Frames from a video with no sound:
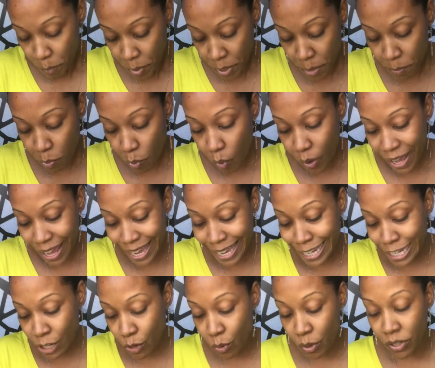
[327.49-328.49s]
people
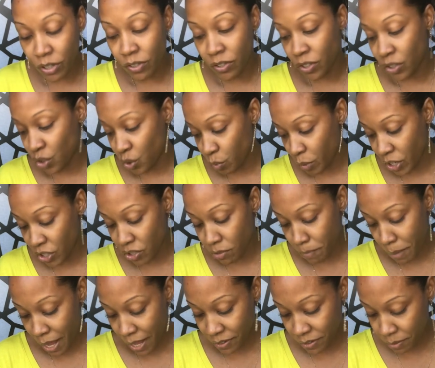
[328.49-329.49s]
hating on the
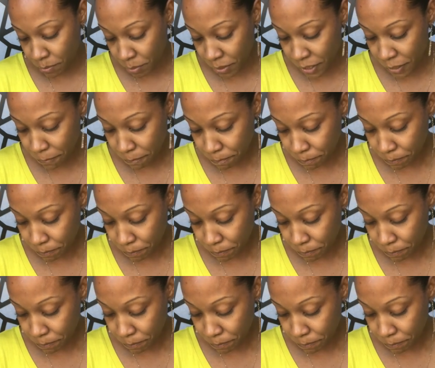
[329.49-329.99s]
situation possibly.